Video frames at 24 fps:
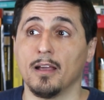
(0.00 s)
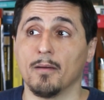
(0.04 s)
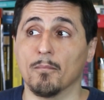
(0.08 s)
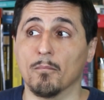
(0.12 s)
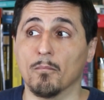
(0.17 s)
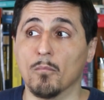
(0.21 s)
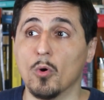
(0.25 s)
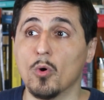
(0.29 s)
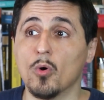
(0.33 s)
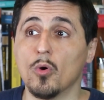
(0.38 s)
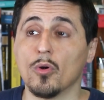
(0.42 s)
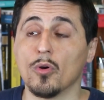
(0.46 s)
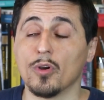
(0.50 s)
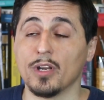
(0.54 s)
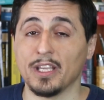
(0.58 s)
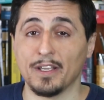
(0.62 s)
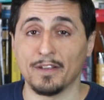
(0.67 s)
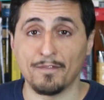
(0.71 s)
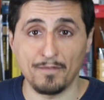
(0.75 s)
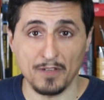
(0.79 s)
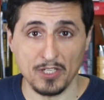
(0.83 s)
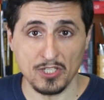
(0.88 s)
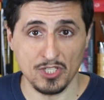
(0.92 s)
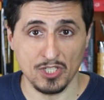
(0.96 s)
more
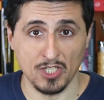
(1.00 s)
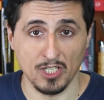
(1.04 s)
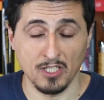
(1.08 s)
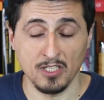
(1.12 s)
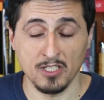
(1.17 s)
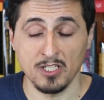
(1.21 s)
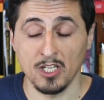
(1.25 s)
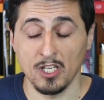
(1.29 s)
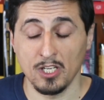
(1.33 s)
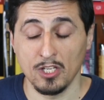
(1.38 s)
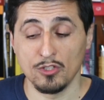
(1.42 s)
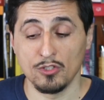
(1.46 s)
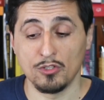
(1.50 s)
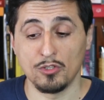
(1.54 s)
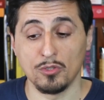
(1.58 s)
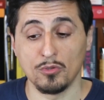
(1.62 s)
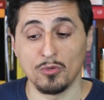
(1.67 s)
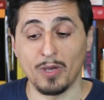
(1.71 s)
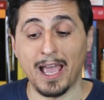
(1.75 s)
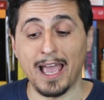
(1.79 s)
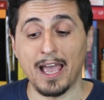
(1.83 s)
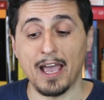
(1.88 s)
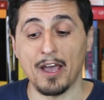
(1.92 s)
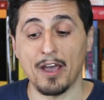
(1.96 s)
efficient,
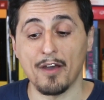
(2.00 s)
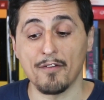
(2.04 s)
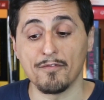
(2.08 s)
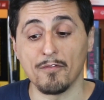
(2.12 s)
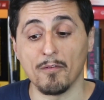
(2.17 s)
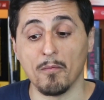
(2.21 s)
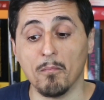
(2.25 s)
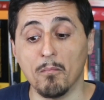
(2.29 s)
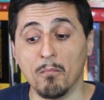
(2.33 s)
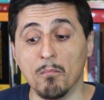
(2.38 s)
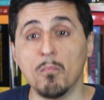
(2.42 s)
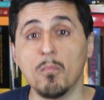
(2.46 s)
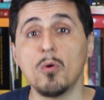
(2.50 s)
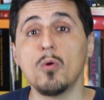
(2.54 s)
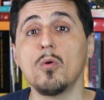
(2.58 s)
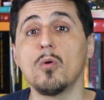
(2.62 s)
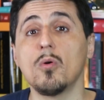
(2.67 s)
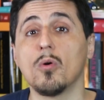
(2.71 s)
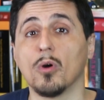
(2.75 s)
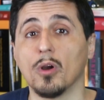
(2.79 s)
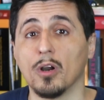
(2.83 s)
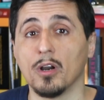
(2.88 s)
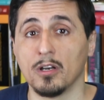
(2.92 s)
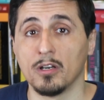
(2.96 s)
to have
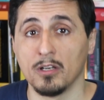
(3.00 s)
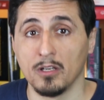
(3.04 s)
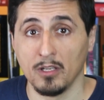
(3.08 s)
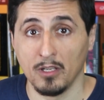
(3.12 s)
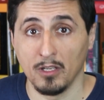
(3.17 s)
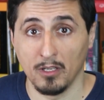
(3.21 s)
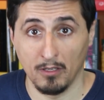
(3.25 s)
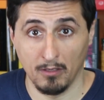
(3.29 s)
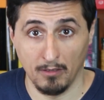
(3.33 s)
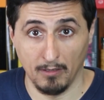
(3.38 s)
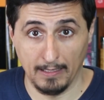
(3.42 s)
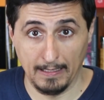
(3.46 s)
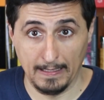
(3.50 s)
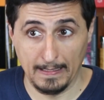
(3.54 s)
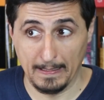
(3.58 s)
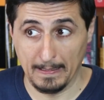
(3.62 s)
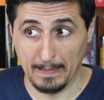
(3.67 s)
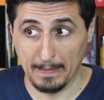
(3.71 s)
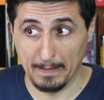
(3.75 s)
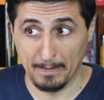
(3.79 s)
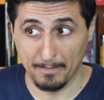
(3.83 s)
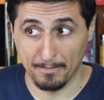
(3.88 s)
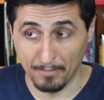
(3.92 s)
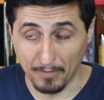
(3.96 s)
more
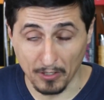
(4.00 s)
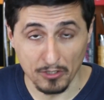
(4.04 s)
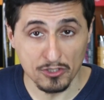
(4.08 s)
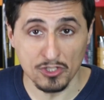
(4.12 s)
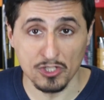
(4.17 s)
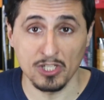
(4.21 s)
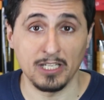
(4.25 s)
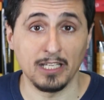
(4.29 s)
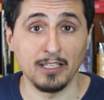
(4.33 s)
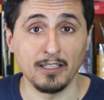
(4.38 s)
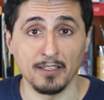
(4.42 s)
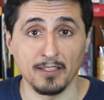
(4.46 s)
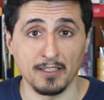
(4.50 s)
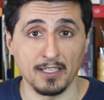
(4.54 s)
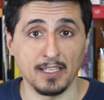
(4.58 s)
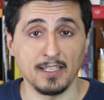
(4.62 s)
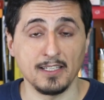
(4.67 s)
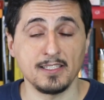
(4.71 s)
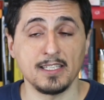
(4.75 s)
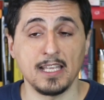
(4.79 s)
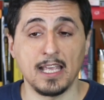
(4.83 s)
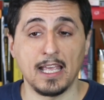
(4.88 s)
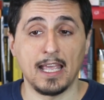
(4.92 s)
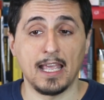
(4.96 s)

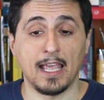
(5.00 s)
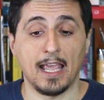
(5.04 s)
functionalities,